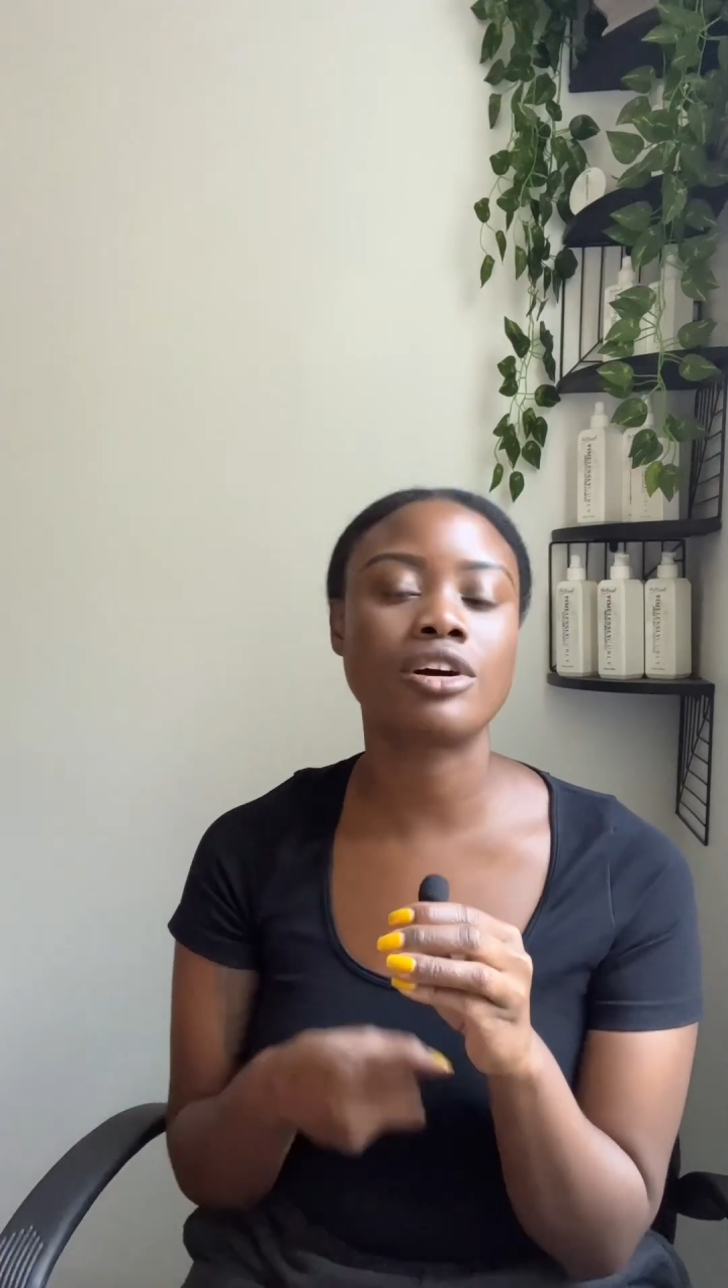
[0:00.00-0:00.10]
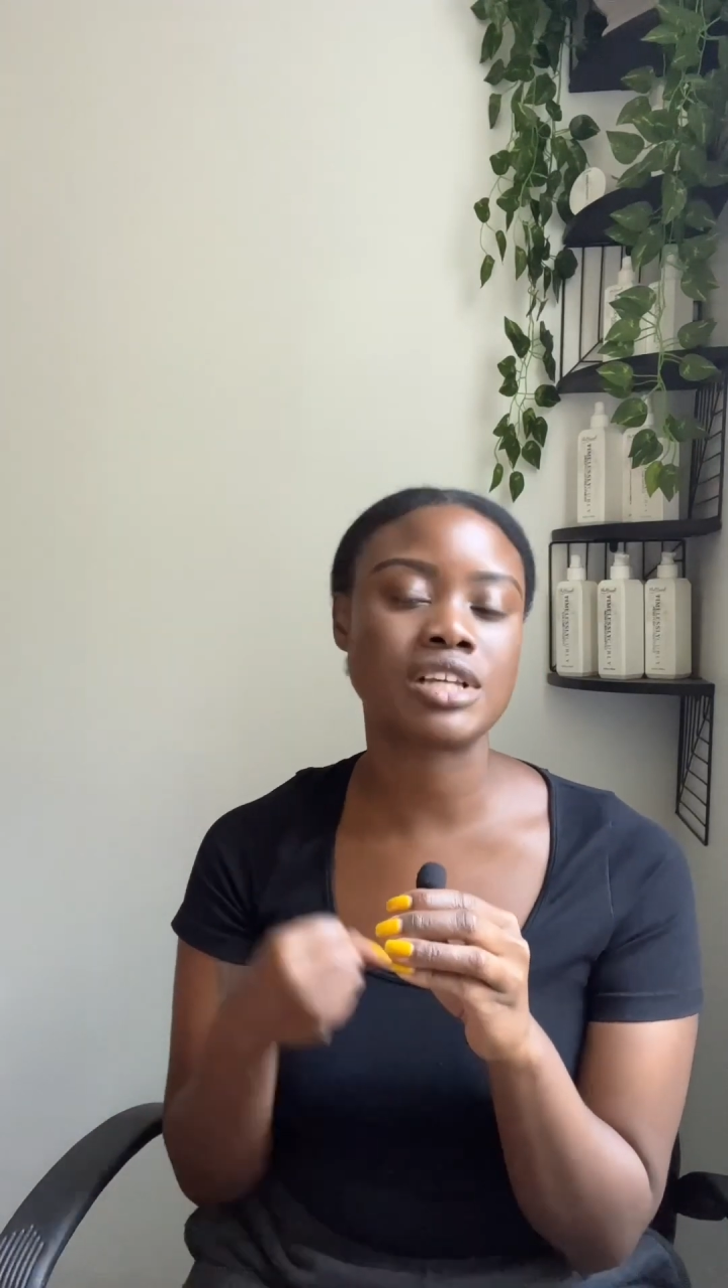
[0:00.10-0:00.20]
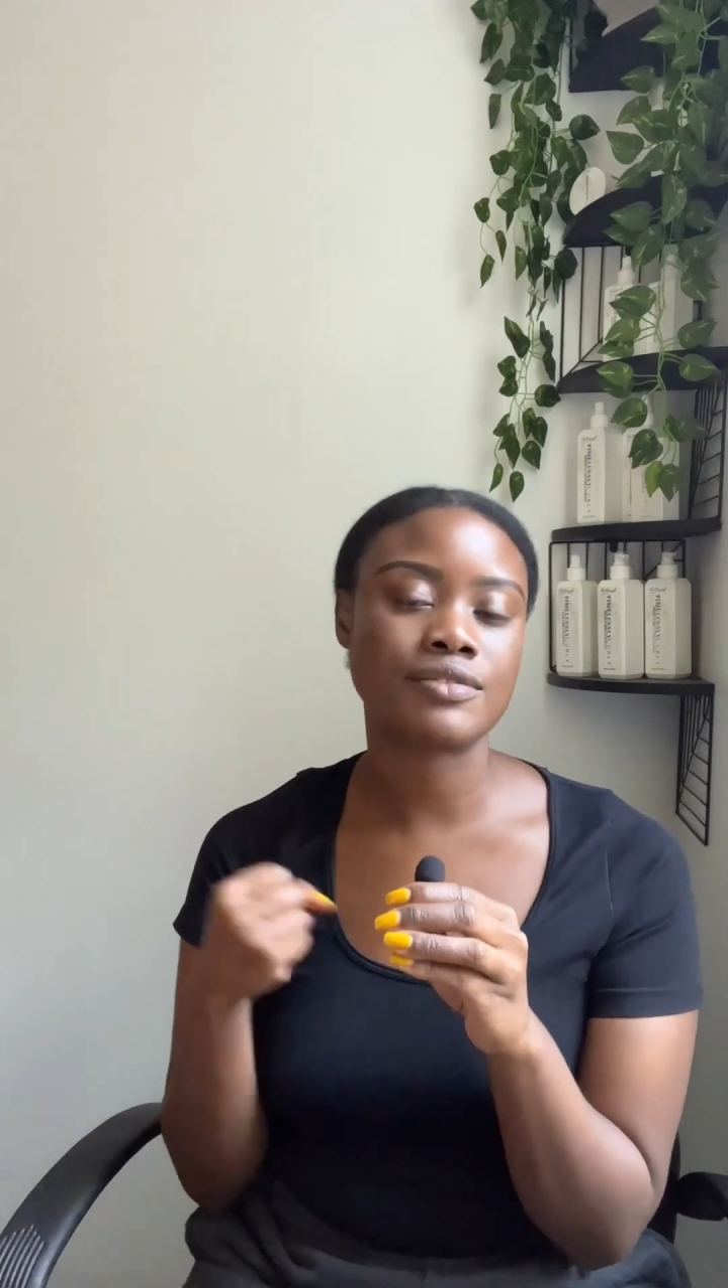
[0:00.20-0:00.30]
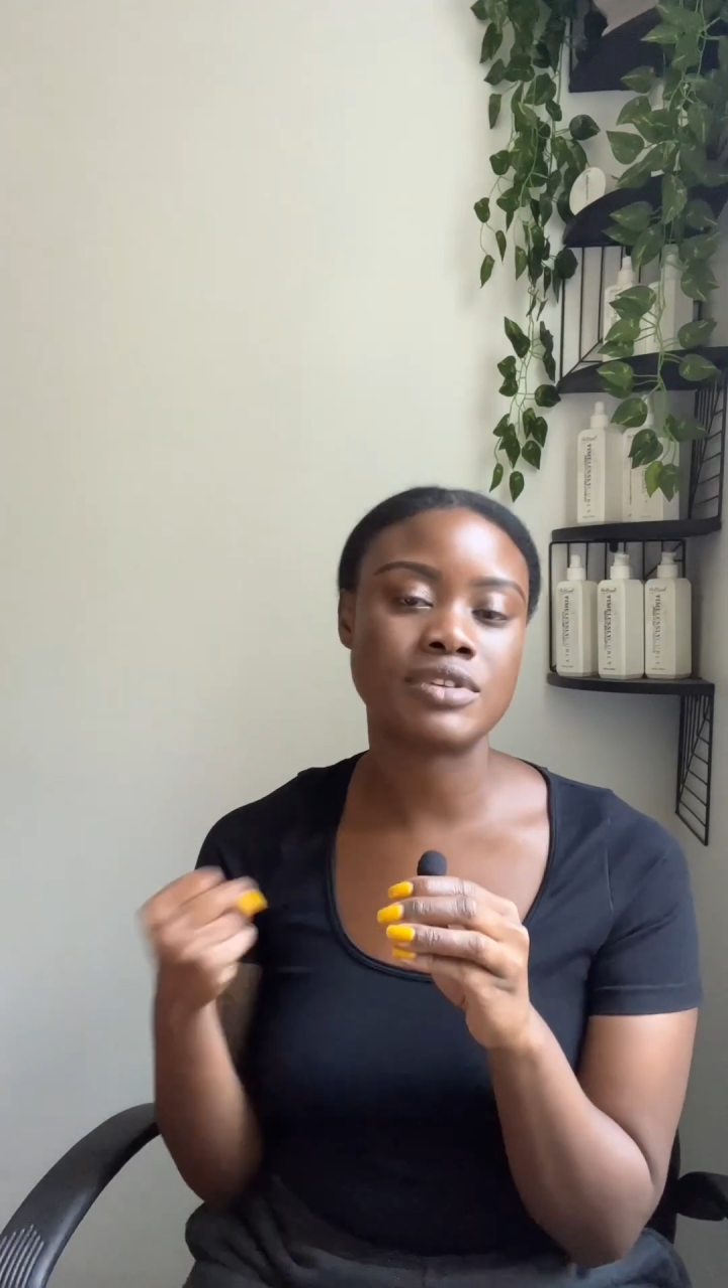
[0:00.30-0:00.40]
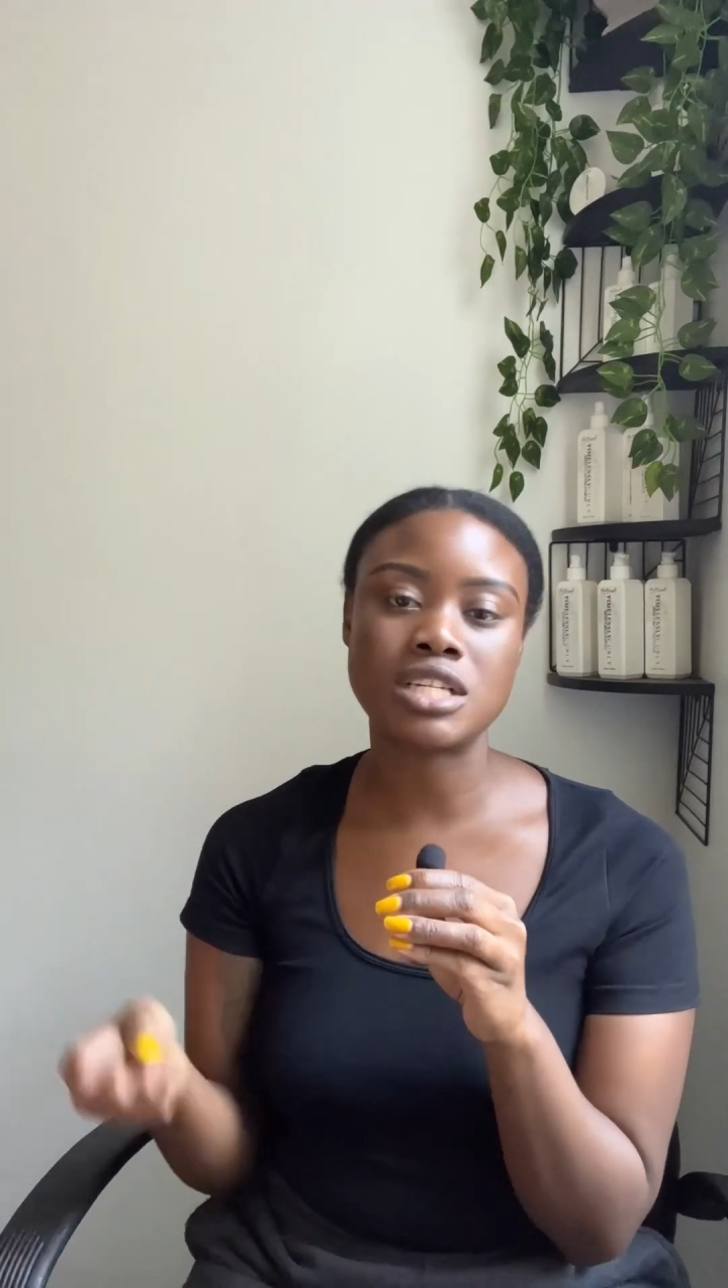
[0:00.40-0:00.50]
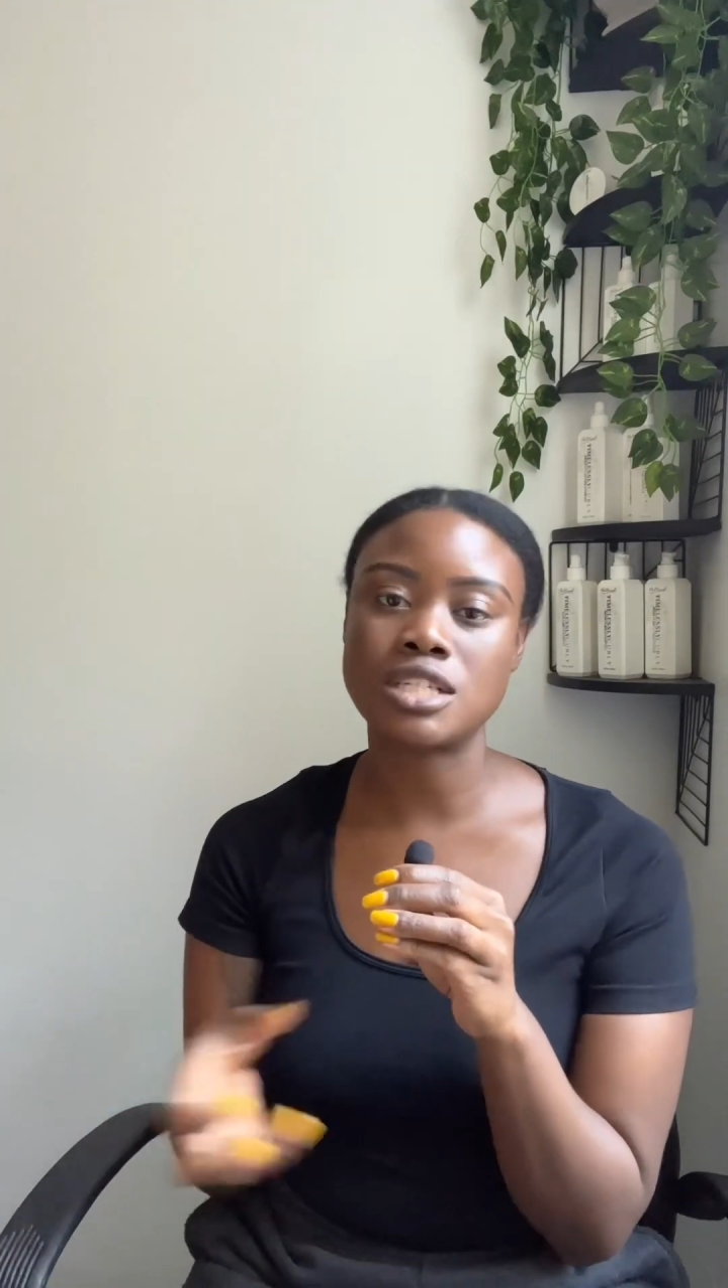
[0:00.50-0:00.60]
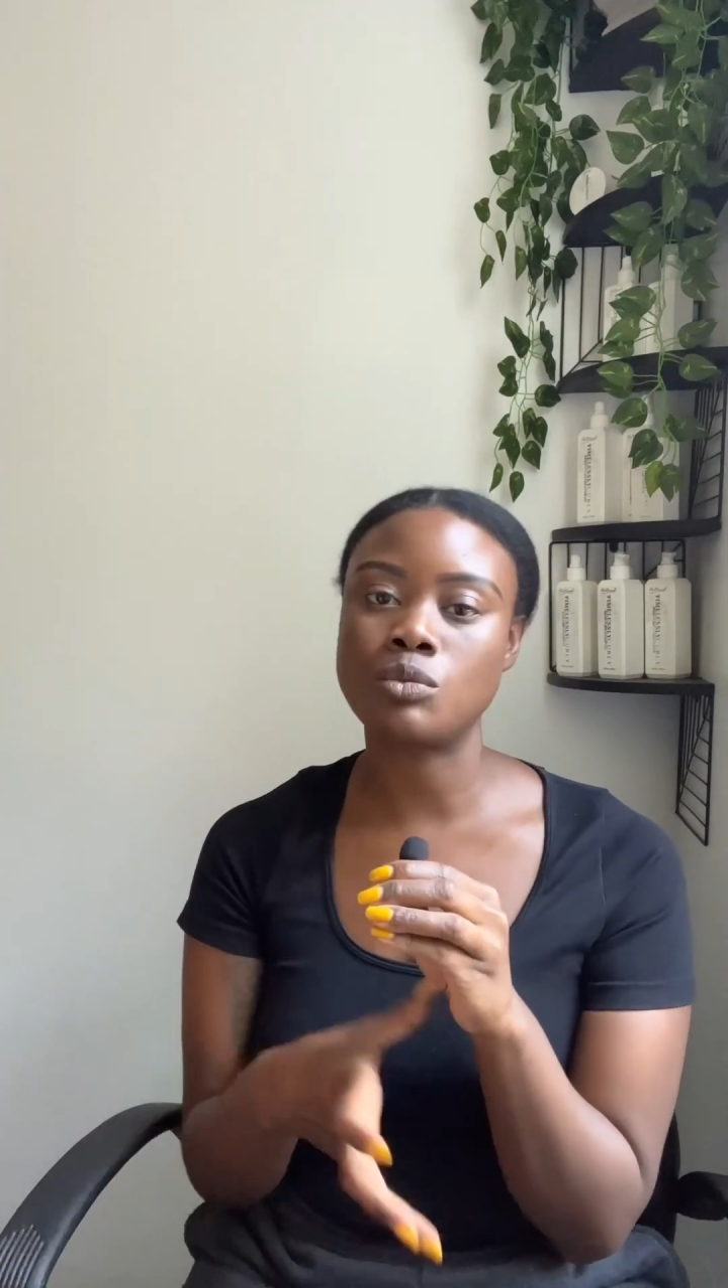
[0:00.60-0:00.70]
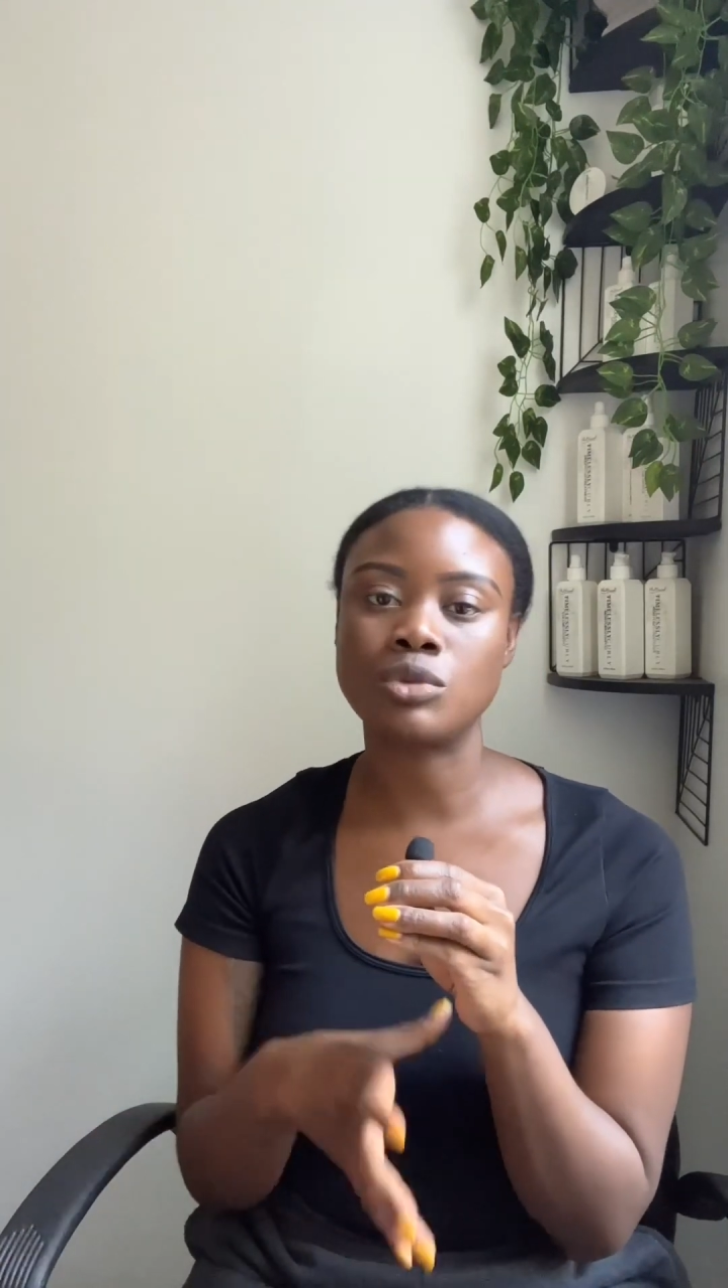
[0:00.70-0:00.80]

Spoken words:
definition